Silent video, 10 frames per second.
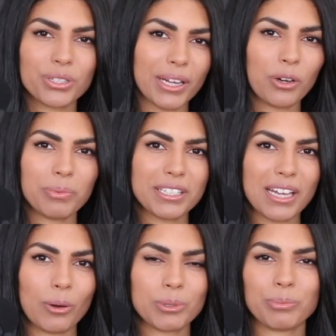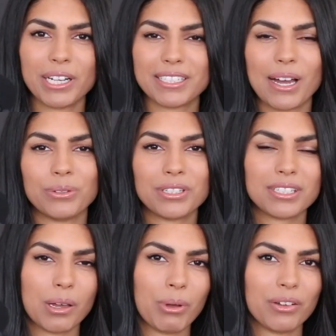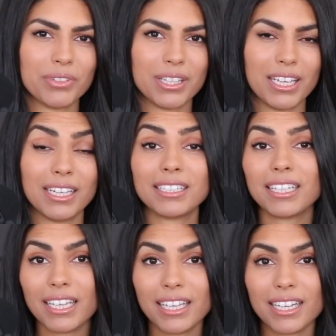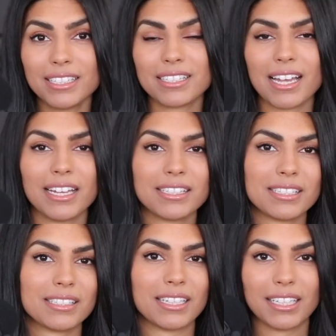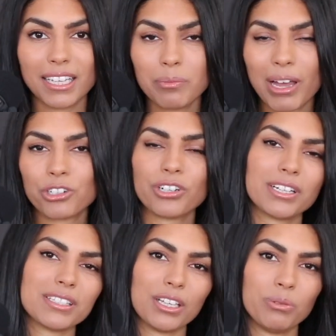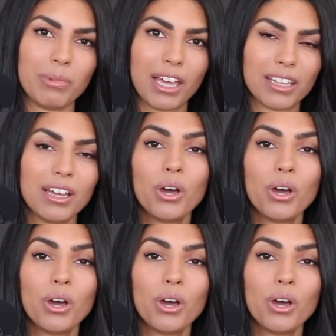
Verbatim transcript: So I hope this helped to break down some of the key insights, the key metrics that you may